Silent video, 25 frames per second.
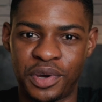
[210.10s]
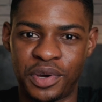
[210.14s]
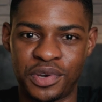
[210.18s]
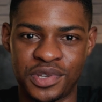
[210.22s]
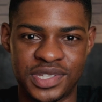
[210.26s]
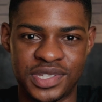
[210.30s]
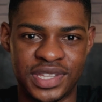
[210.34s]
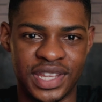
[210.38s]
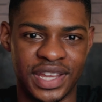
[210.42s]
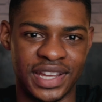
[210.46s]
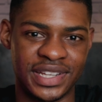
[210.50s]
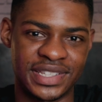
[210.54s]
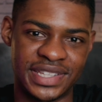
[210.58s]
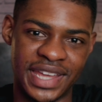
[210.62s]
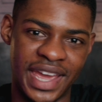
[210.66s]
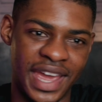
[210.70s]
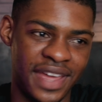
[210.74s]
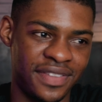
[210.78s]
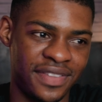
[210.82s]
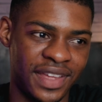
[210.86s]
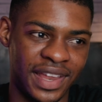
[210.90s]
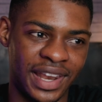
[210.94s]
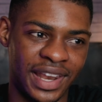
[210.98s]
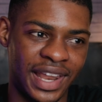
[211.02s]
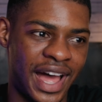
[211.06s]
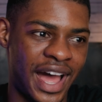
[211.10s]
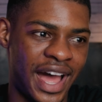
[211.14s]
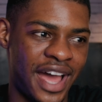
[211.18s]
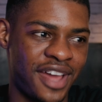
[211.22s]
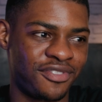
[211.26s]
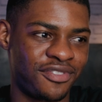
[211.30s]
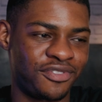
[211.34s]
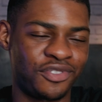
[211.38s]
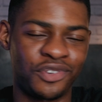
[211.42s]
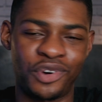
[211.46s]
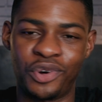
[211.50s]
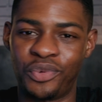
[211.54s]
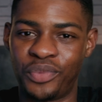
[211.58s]
posting a day in their
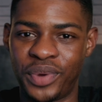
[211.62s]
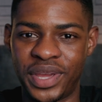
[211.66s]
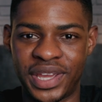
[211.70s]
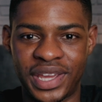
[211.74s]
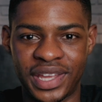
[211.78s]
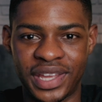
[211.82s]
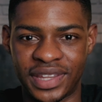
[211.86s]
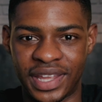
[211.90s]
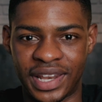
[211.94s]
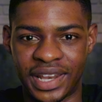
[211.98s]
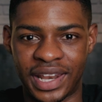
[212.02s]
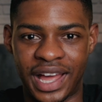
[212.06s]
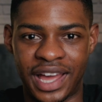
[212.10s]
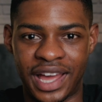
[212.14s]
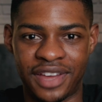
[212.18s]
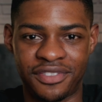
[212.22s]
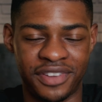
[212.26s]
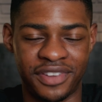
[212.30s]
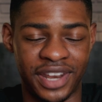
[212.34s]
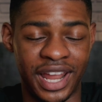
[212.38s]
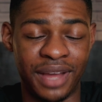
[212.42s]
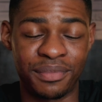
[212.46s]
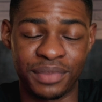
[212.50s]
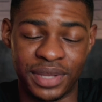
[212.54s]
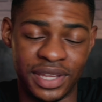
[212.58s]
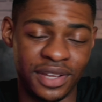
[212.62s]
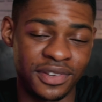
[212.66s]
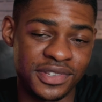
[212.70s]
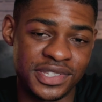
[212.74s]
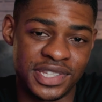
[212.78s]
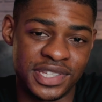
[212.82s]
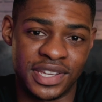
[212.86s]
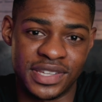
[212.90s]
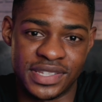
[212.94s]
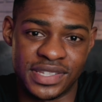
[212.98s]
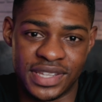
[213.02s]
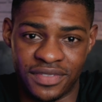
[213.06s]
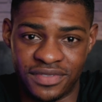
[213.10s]
life or a week in their life, and I'm
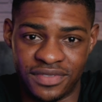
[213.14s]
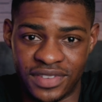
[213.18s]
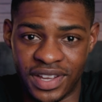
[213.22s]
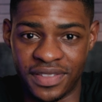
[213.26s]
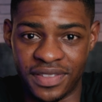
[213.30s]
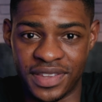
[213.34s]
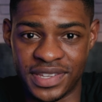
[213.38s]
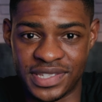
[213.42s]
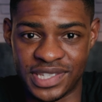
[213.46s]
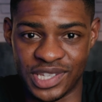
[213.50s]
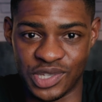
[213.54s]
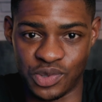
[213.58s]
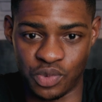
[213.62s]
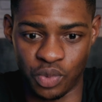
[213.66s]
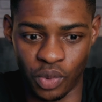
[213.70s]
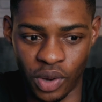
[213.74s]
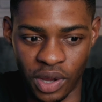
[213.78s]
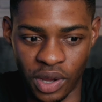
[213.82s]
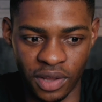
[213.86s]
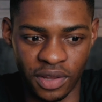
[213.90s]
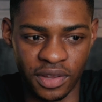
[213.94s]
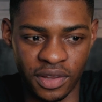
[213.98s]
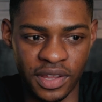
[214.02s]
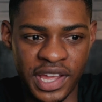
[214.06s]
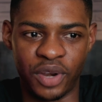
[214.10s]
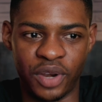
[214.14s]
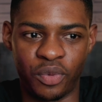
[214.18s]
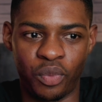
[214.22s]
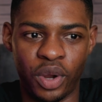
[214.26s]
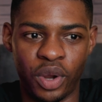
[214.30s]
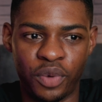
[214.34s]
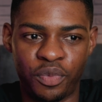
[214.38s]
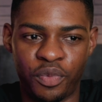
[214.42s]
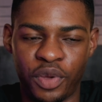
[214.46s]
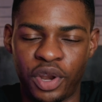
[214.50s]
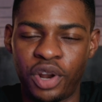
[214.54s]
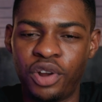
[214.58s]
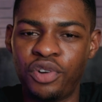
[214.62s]
guilty because I've done this as well. But
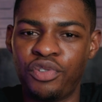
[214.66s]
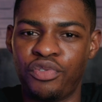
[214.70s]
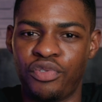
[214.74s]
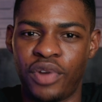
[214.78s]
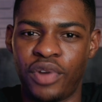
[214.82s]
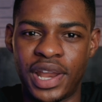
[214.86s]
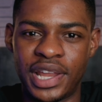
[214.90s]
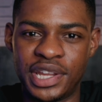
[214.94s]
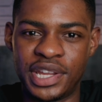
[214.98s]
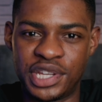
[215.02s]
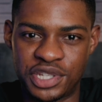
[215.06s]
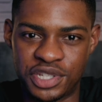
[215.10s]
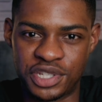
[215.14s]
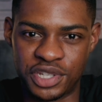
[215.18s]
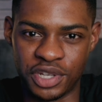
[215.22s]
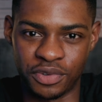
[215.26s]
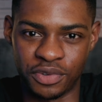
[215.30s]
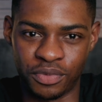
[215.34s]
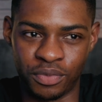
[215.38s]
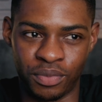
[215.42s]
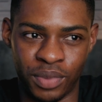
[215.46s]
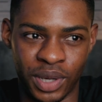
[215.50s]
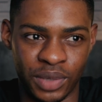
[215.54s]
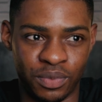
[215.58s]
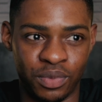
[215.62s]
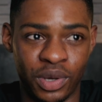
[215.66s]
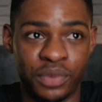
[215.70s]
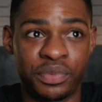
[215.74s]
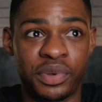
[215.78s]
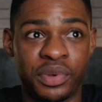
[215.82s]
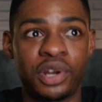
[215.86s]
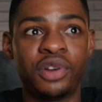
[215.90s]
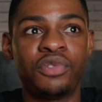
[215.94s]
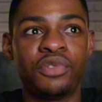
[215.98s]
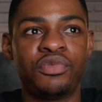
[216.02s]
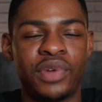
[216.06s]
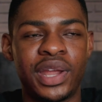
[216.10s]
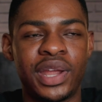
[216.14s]
what we don't
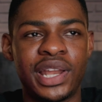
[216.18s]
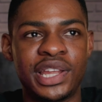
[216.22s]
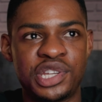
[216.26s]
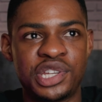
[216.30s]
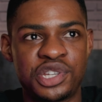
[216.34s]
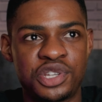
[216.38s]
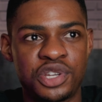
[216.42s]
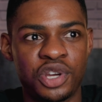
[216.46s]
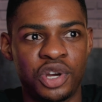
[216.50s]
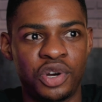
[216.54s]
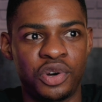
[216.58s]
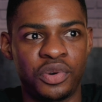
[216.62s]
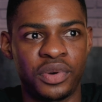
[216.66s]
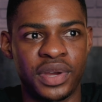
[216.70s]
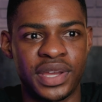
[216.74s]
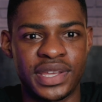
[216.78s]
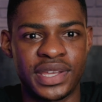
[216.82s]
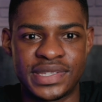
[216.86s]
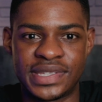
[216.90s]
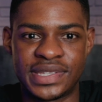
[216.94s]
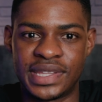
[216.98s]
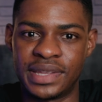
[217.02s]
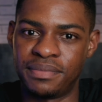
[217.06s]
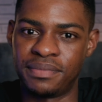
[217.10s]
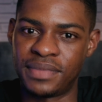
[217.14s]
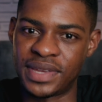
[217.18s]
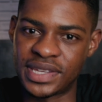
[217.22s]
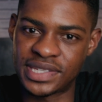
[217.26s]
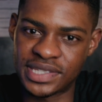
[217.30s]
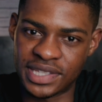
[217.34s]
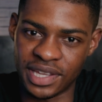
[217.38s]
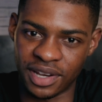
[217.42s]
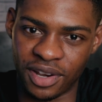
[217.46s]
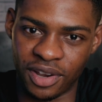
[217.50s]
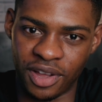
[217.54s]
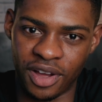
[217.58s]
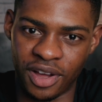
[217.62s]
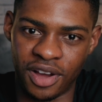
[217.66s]
really show is the missed
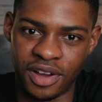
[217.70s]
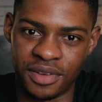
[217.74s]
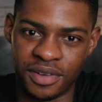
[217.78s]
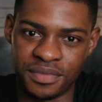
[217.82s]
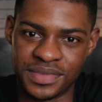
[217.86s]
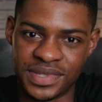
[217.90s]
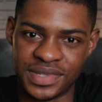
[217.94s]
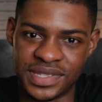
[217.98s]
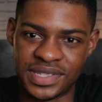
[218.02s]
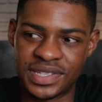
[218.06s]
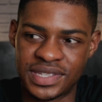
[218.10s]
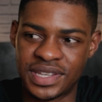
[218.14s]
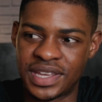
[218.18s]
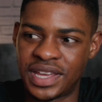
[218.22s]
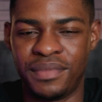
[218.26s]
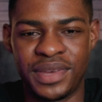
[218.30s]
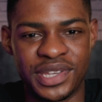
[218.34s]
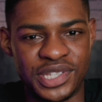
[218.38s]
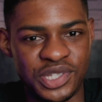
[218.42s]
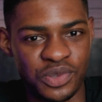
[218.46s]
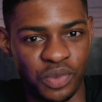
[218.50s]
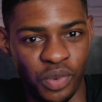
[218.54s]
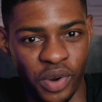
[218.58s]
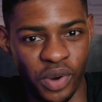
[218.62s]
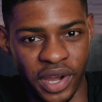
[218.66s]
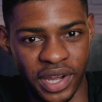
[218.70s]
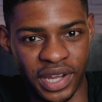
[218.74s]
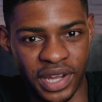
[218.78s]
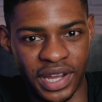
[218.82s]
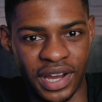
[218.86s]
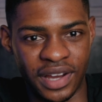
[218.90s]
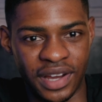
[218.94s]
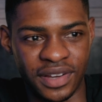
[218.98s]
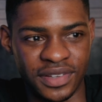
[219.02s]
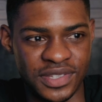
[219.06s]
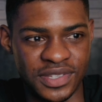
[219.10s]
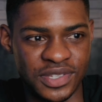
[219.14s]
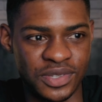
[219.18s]
alarms, the missed
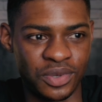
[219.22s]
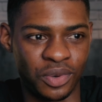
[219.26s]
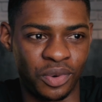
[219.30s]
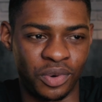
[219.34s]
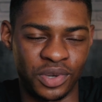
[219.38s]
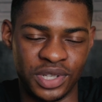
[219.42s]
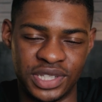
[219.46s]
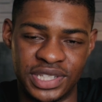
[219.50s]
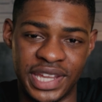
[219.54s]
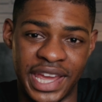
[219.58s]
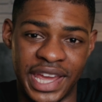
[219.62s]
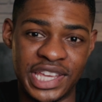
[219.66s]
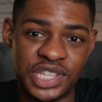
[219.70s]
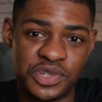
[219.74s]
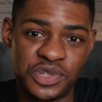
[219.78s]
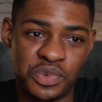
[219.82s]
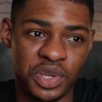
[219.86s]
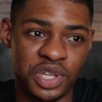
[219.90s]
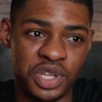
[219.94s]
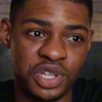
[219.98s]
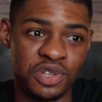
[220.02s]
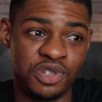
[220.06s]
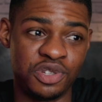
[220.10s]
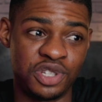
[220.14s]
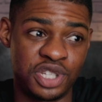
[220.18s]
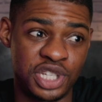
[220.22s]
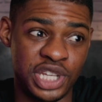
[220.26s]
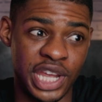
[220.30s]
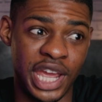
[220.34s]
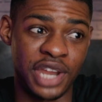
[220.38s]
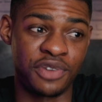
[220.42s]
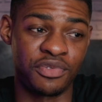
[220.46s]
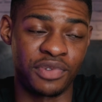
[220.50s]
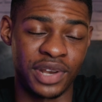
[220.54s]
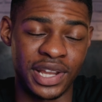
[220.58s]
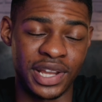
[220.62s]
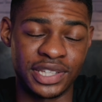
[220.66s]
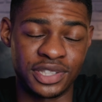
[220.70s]
workouts, or days when you
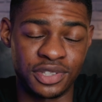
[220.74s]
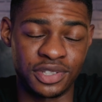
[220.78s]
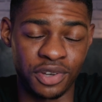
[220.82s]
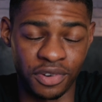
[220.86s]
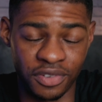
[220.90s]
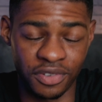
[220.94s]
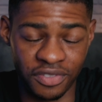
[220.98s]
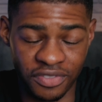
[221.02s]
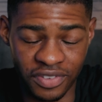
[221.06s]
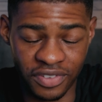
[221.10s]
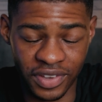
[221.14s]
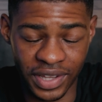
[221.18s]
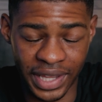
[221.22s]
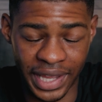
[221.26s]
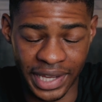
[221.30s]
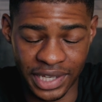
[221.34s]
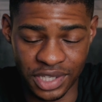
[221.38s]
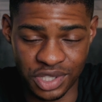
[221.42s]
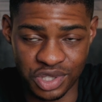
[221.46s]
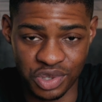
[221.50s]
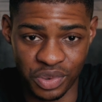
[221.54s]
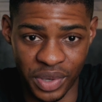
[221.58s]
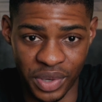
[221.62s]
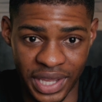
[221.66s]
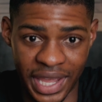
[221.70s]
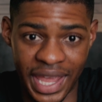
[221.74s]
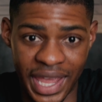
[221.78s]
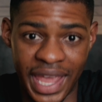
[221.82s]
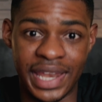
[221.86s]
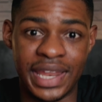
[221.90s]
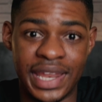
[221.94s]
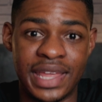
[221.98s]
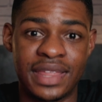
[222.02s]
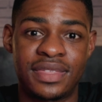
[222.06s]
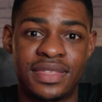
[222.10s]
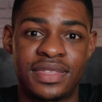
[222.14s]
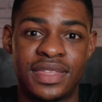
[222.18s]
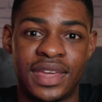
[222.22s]
generally don't feel like doing
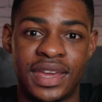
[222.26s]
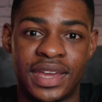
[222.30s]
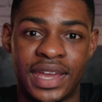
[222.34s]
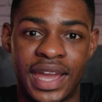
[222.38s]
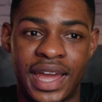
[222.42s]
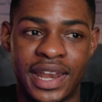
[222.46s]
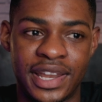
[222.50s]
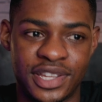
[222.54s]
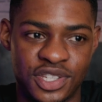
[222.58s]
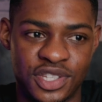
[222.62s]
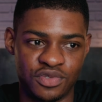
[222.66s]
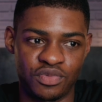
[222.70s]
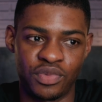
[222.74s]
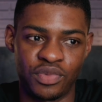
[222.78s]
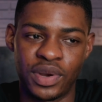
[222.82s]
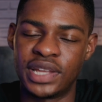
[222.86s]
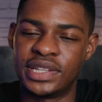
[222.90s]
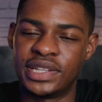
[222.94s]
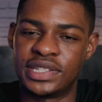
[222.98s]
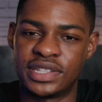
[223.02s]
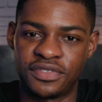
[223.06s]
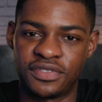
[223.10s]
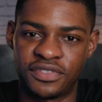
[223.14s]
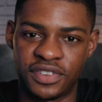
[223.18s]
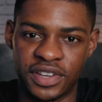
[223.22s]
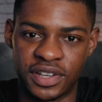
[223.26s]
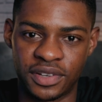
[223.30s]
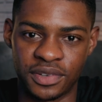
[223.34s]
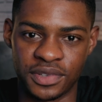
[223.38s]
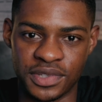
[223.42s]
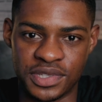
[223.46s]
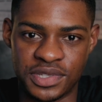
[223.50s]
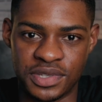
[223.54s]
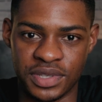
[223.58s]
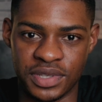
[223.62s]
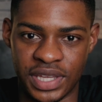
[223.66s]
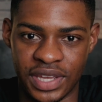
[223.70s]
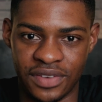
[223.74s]
anything, and it's really
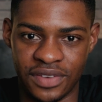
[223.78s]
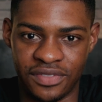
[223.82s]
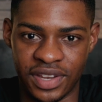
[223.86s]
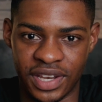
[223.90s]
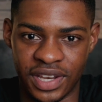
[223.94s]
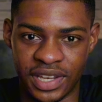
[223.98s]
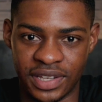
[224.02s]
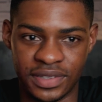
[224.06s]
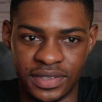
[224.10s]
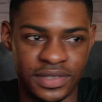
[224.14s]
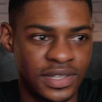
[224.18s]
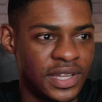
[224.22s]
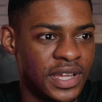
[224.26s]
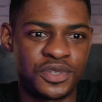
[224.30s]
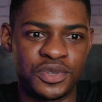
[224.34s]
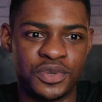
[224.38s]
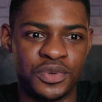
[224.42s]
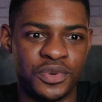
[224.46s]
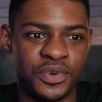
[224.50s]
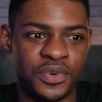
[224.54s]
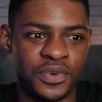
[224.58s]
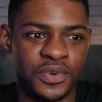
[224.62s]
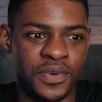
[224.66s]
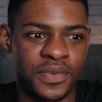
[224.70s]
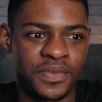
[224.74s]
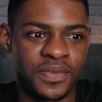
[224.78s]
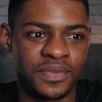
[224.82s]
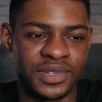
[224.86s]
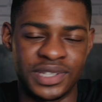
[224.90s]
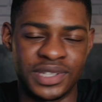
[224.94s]
difficult to give in to